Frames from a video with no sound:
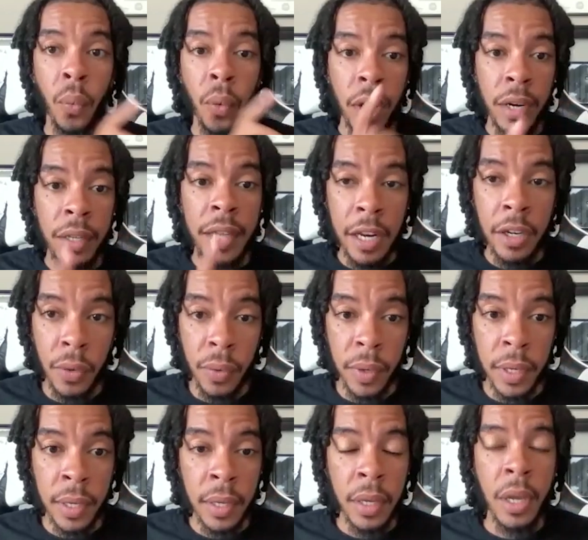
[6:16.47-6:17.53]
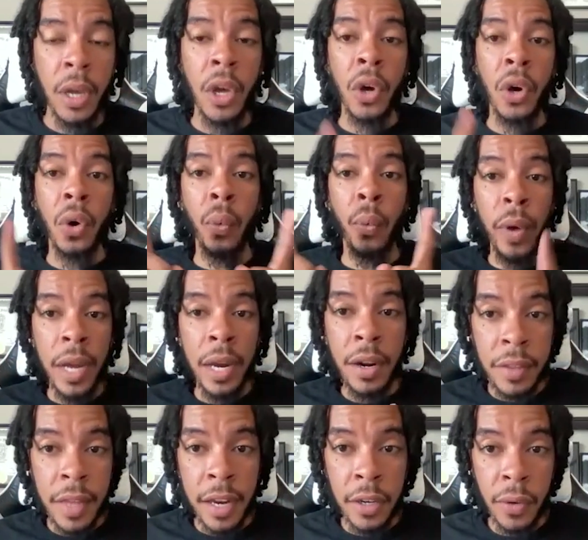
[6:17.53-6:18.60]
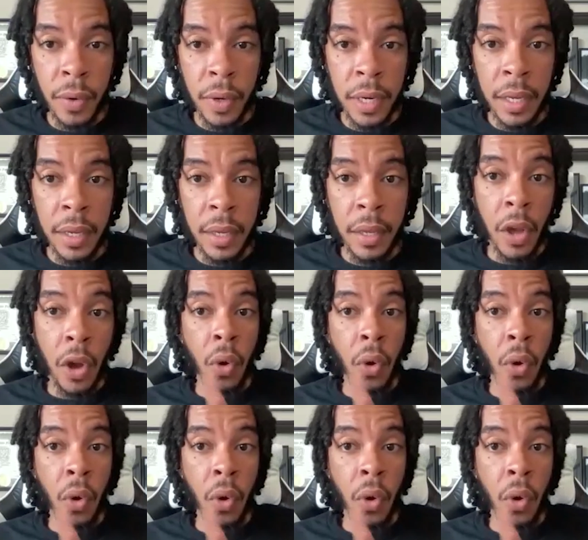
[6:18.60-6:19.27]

What are they doing? When are they doing it?